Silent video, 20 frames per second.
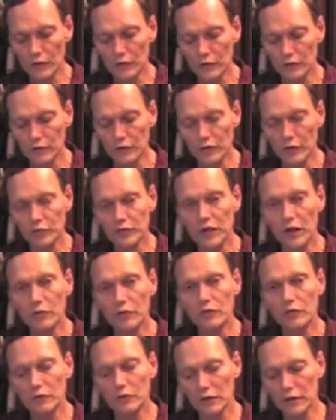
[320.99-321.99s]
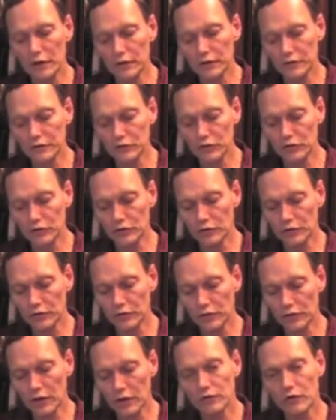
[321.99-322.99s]
Sometime later, she turned
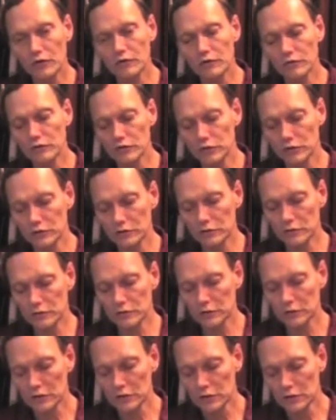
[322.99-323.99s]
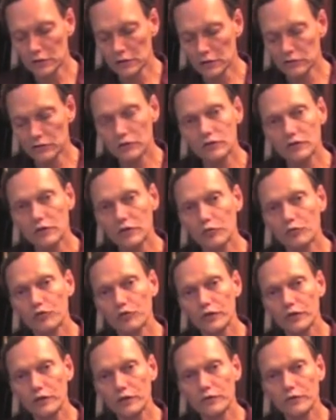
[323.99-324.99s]
her life over to Jesus, and she started
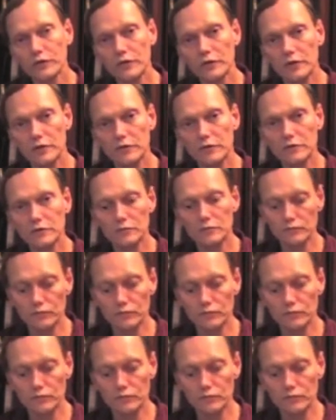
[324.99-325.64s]
praying for us.